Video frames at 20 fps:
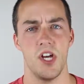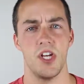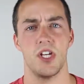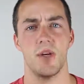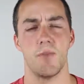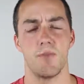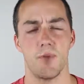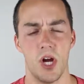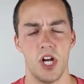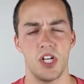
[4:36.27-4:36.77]

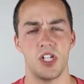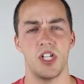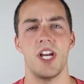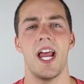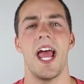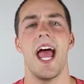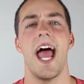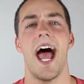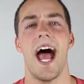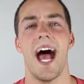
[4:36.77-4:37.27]

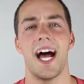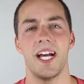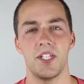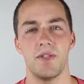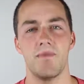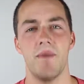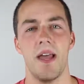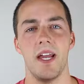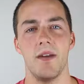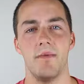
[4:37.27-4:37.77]
Depression
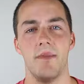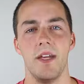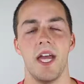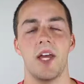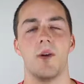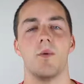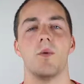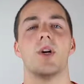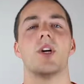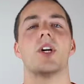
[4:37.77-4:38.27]
has made me
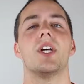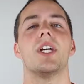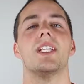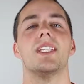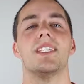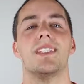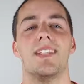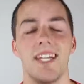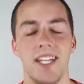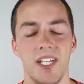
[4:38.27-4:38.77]
and will
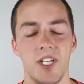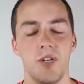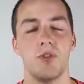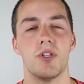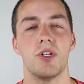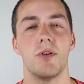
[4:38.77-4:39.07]
continue